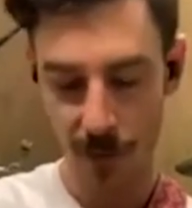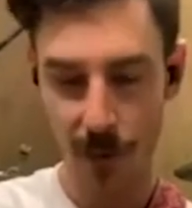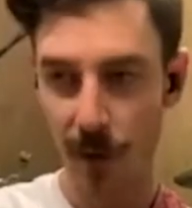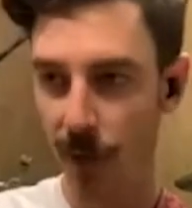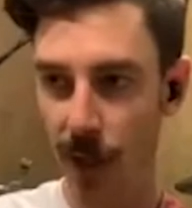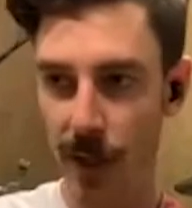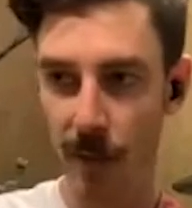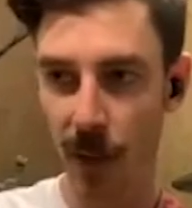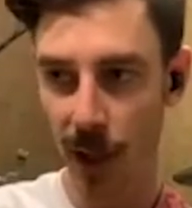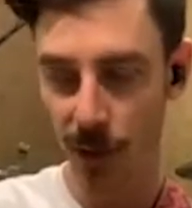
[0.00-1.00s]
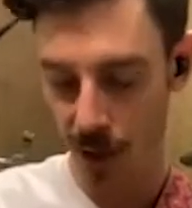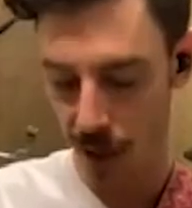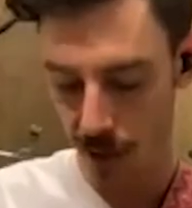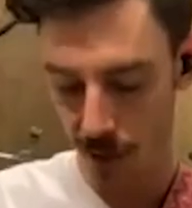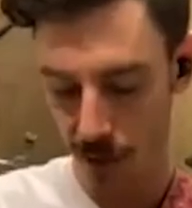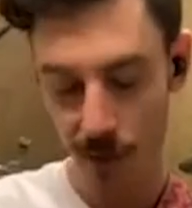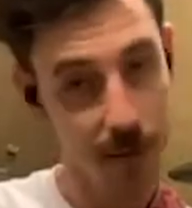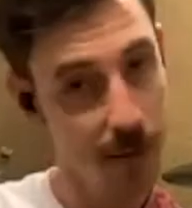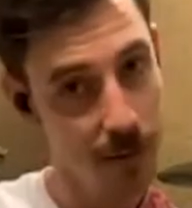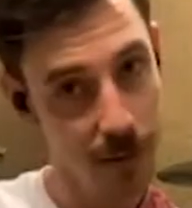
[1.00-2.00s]
Very simple exercise,
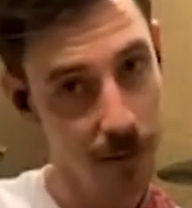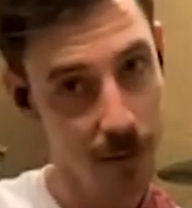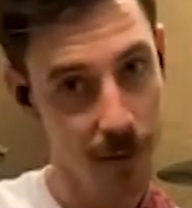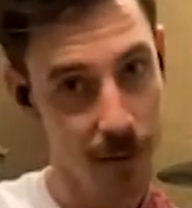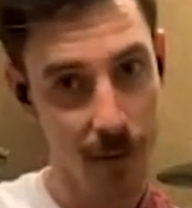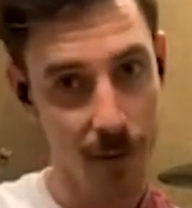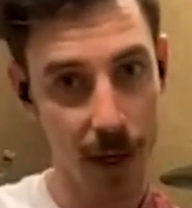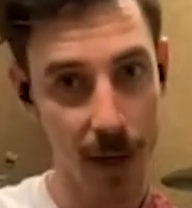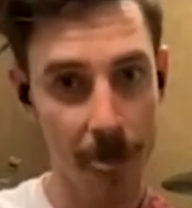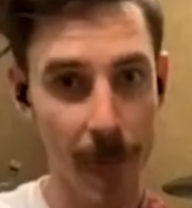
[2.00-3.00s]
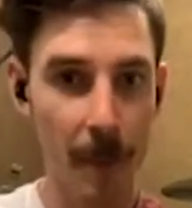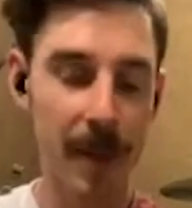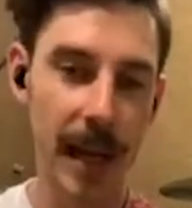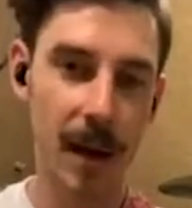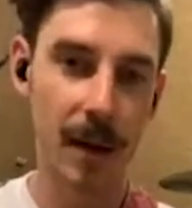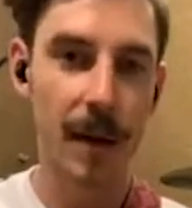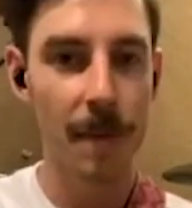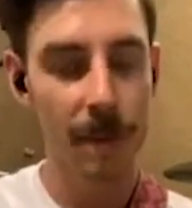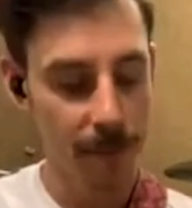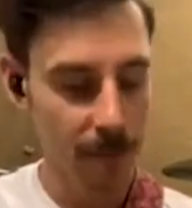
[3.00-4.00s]
right? But now,
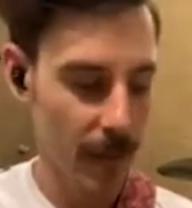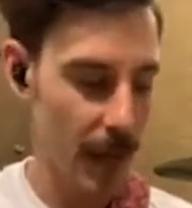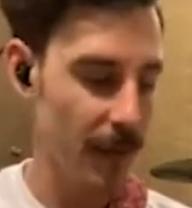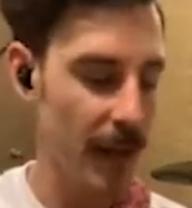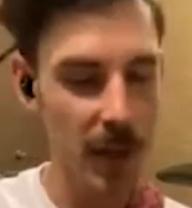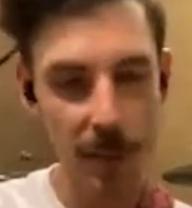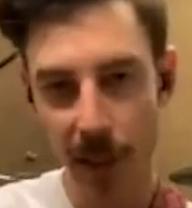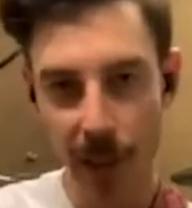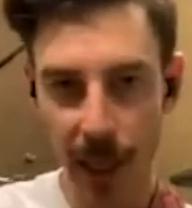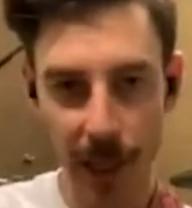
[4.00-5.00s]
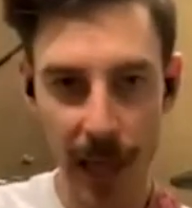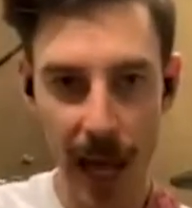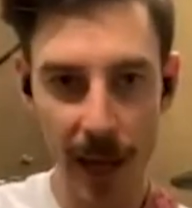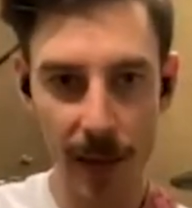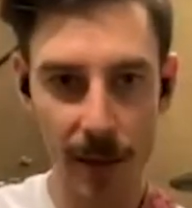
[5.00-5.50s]
if I just played it like that,